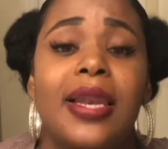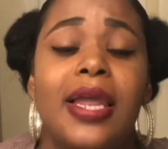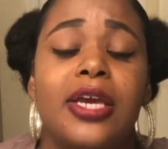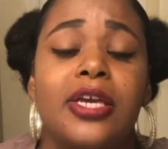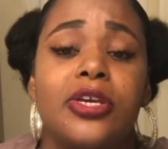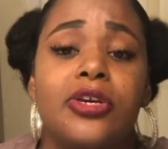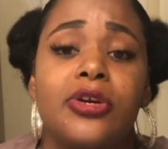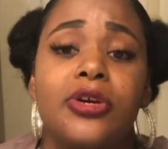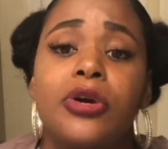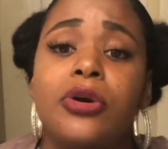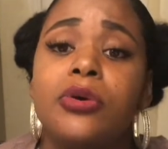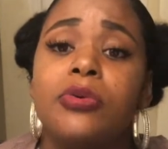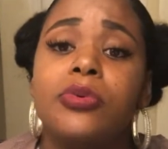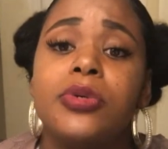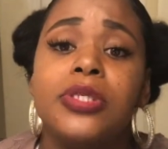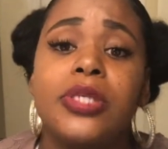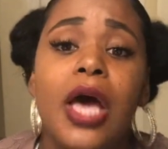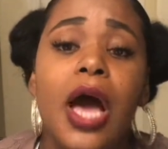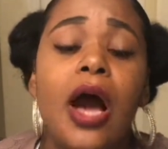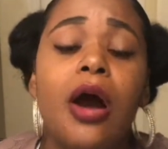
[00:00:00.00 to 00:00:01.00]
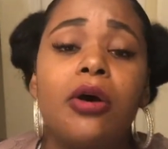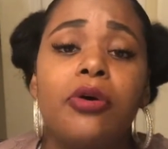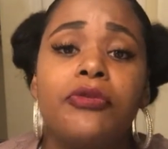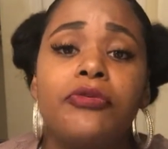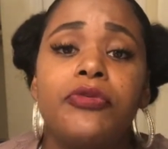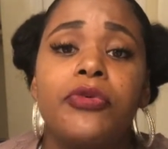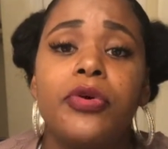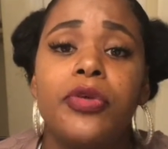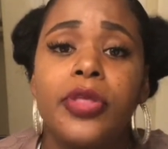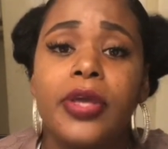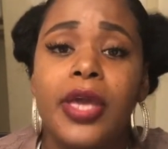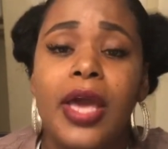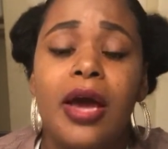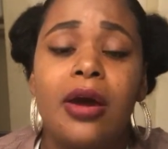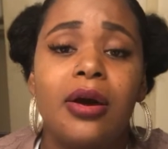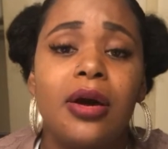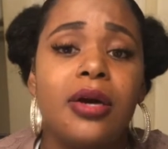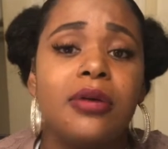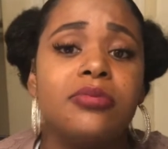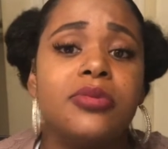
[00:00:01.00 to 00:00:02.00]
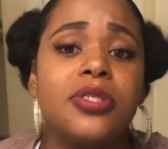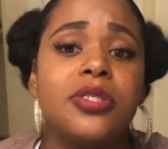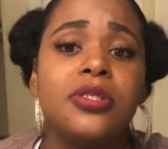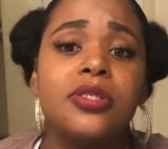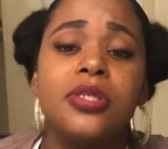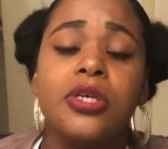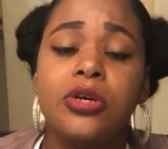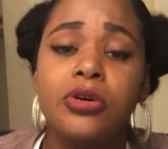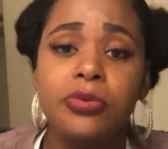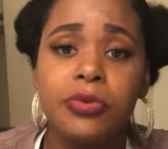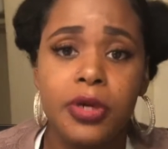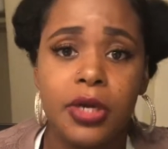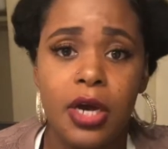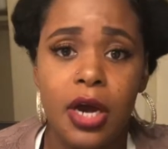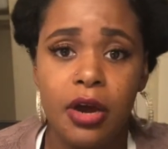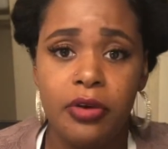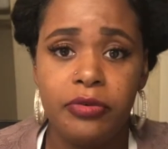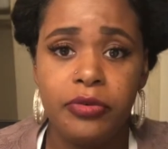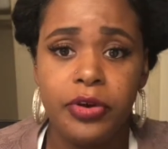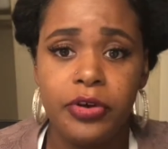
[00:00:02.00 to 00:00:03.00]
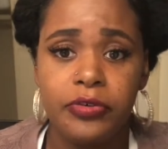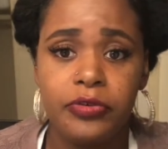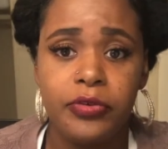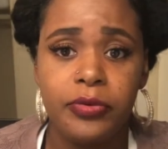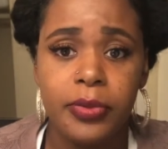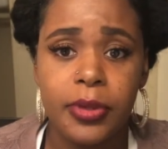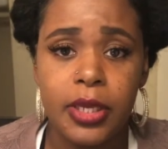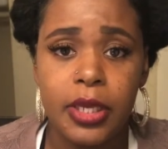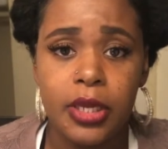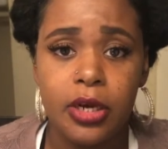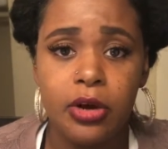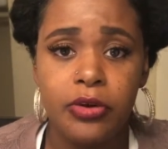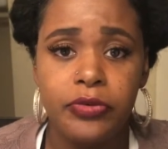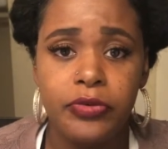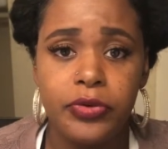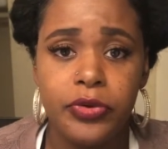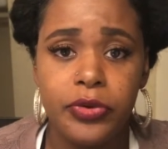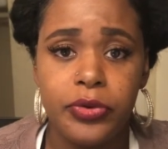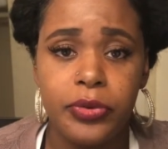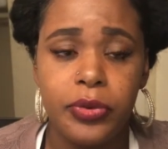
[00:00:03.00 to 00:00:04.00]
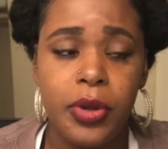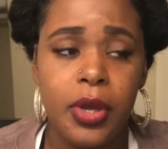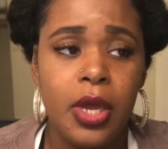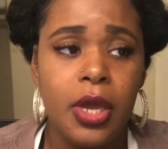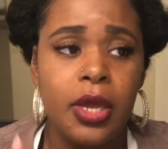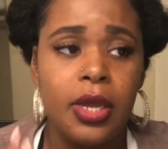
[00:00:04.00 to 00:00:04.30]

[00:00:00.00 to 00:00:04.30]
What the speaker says: Like your girl was out for the count. I'm still recovering from the keto flu.